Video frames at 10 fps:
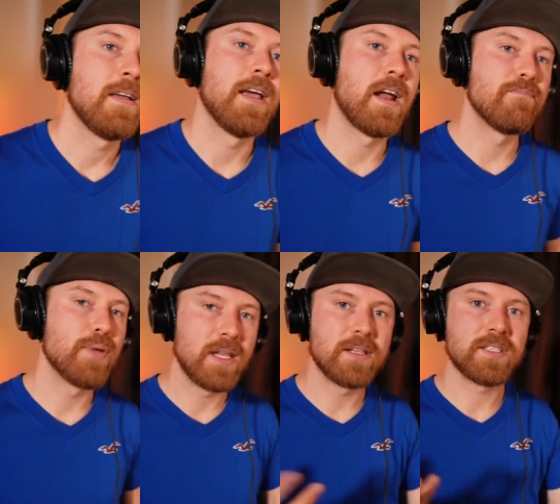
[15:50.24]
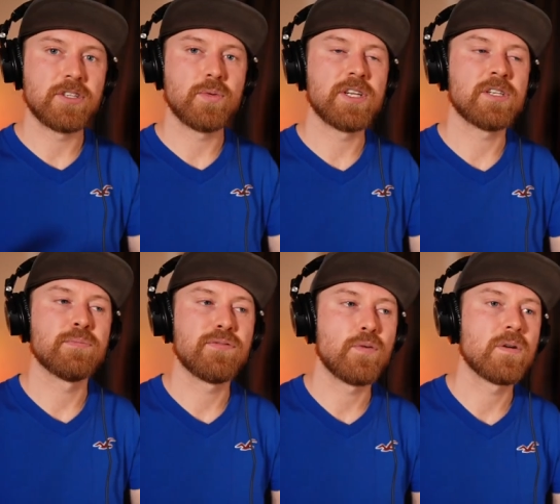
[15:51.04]
And I've been in this
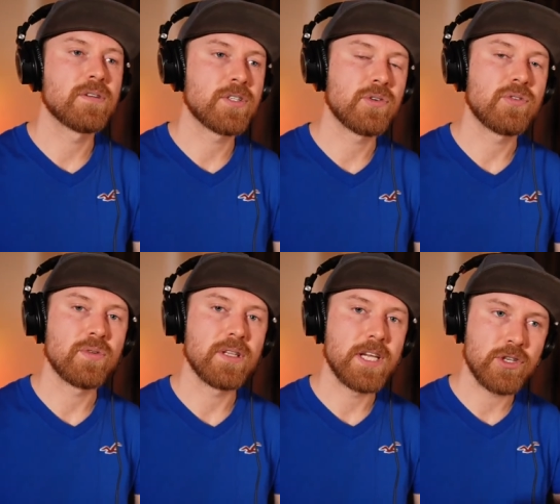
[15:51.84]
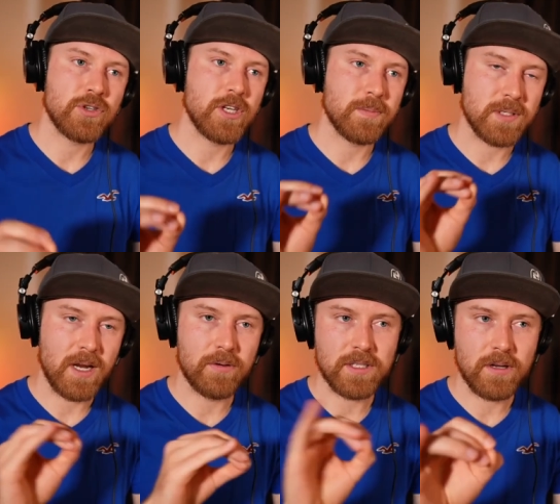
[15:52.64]
situation before in certain relationships,
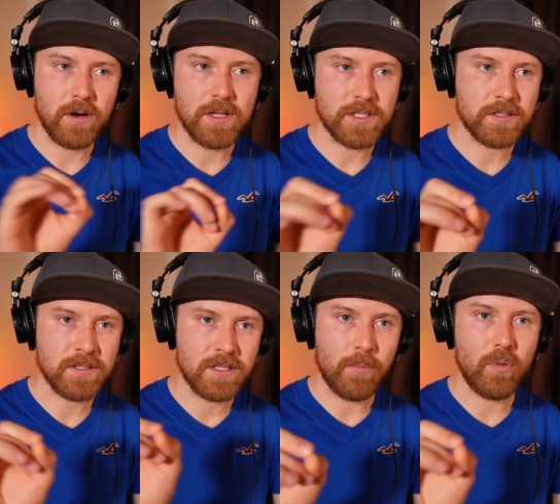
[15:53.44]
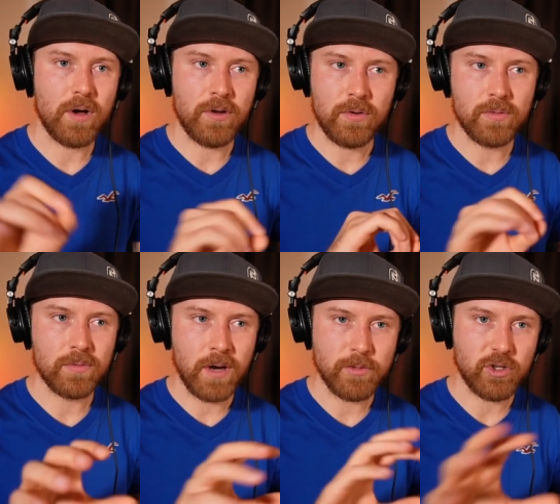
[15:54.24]
and I always know it's someone
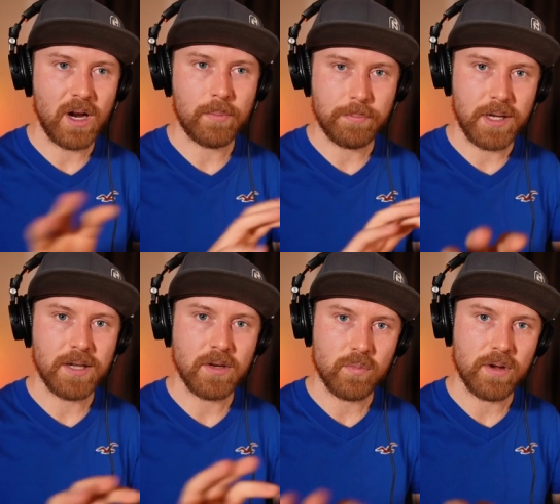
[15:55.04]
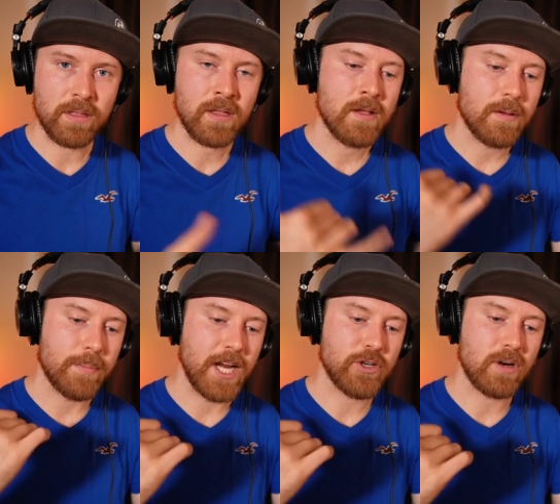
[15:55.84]
who I'm trauma bonded with.
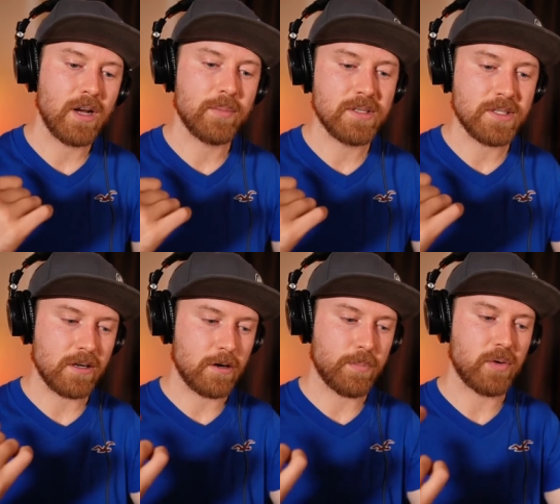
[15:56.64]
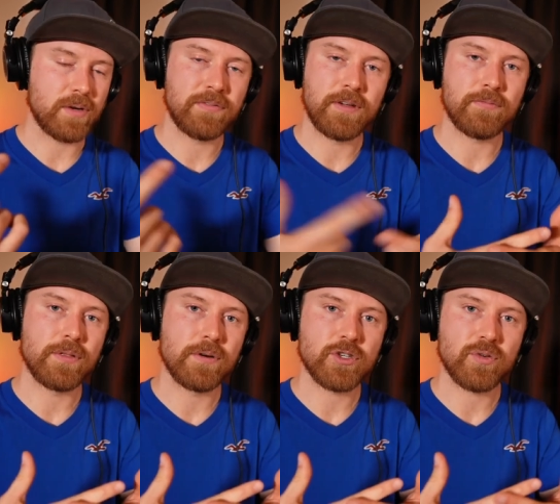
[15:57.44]
My traumas are a perfect fit for
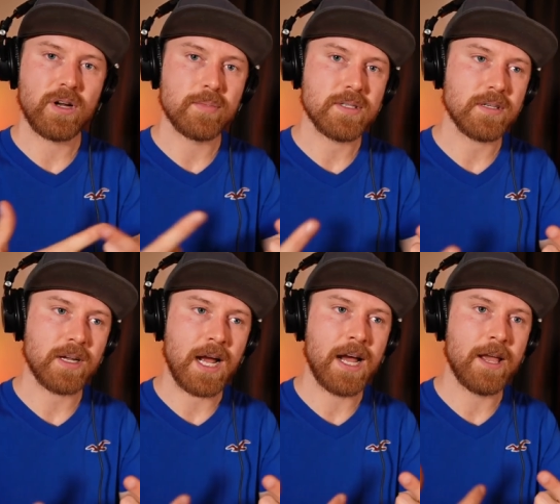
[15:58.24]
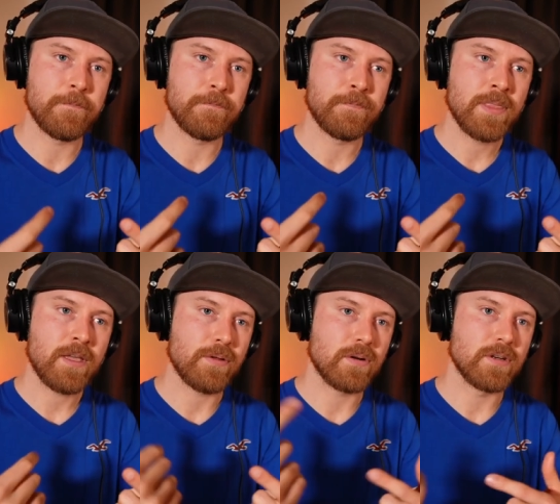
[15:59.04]
their traumas. Like I'm
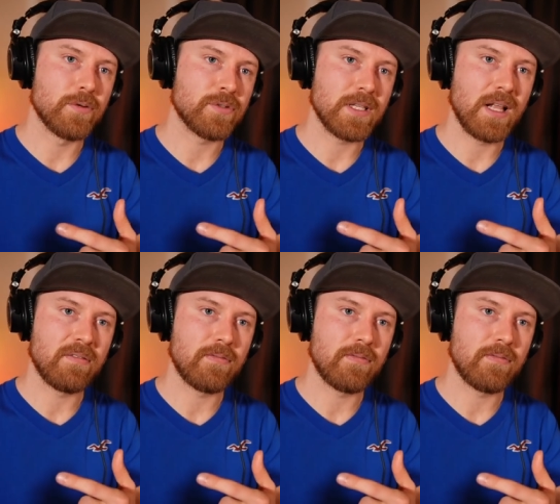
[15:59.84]
they're usually love